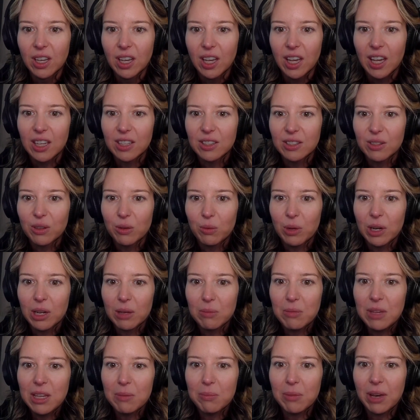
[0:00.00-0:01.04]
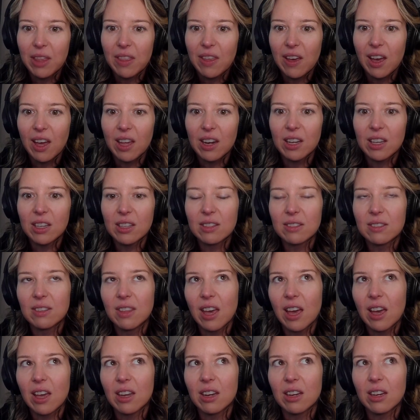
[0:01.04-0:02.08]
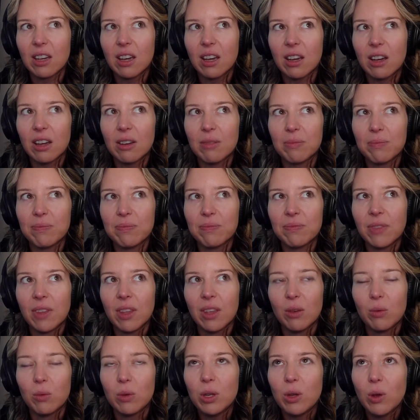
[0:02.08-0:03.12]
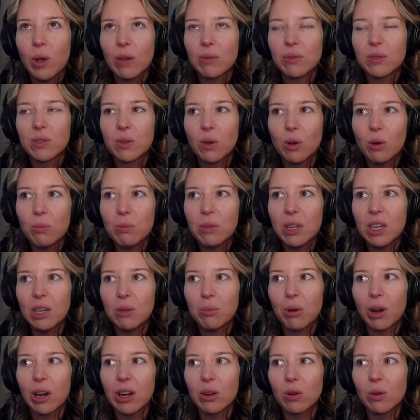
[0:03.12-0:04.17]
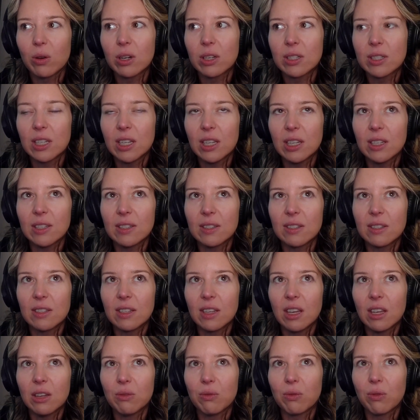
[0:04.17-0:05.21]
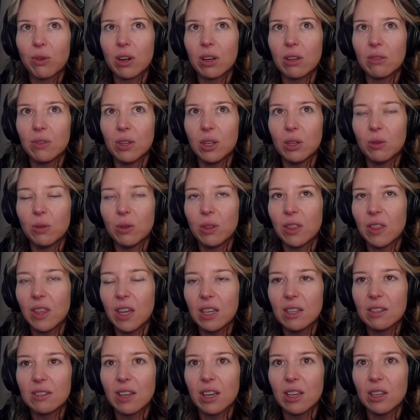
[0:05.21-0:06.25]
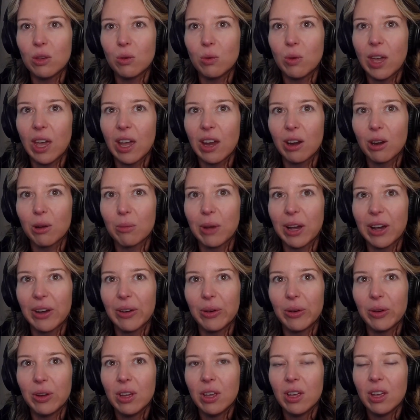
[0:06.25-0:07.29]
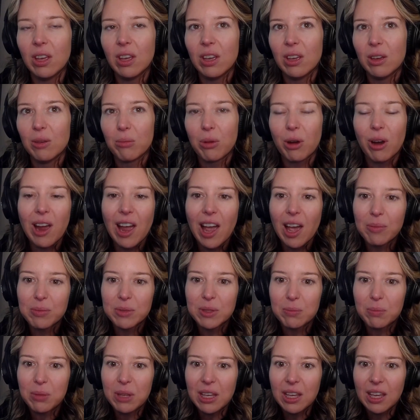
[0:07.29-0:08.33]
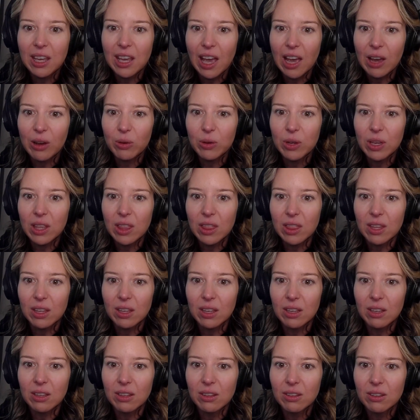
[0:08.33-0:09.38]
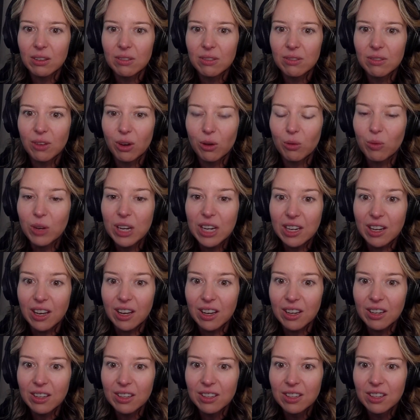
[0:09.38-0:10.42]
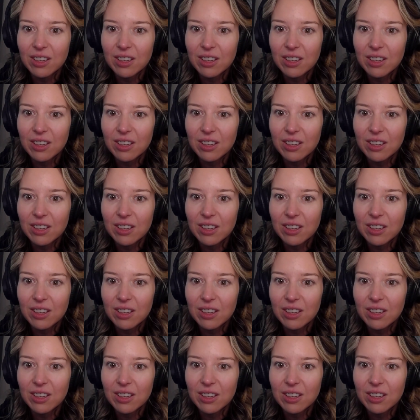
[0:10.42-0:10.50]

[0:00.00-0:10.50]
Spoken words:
And so, what I mean by that is that when you have so many priorities in front of you and things that you care about, perhaps being out in the arena,